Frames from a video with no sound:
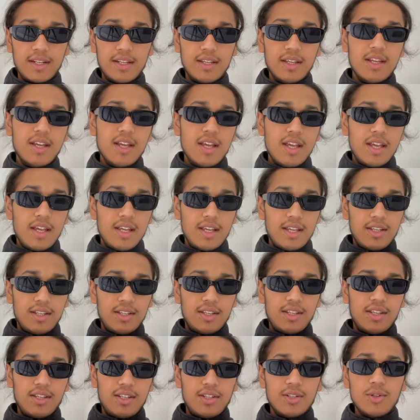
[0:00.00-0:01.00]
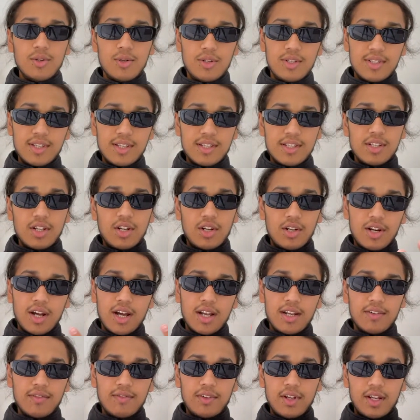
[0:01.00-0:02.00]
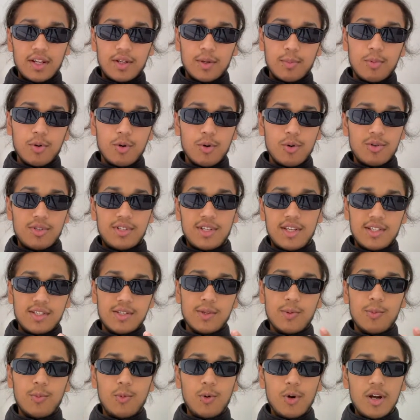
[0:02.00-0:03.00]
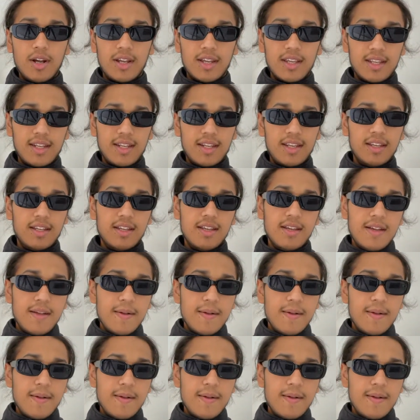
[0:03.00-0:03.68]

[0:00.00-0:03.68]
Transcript: it. You know, there's a kind of like process and work in it.